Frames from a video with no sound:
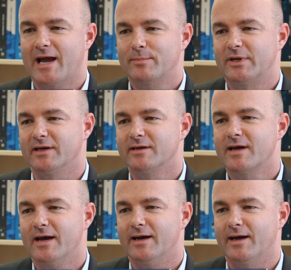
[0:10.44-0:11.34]
happening.
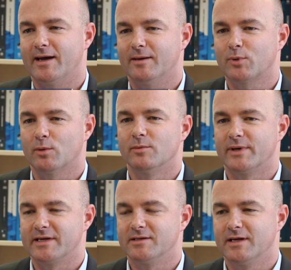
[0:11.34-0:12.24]

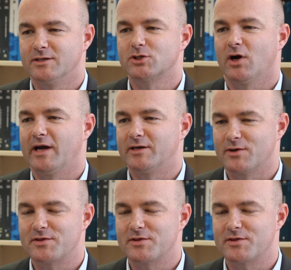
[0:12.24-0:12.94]
Probably in China,